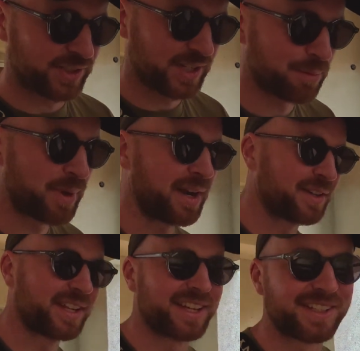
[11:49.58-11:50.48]
seen
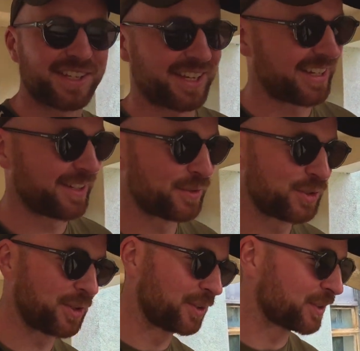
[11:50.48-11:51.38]
better days. I'm
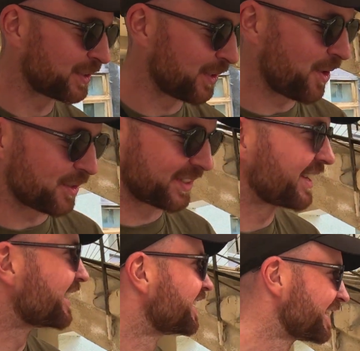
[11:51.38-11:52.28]
sure it looked a lot
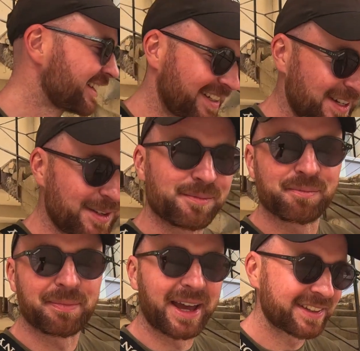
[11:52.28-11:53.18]

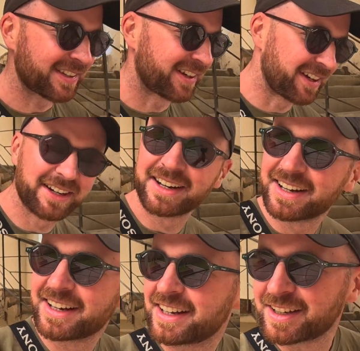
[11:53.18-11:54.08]
better
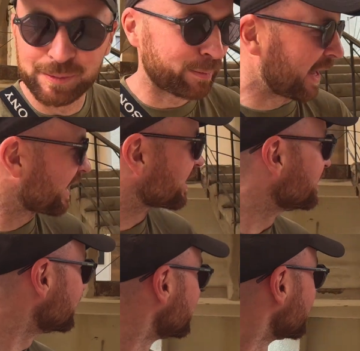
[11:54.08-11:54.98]
back in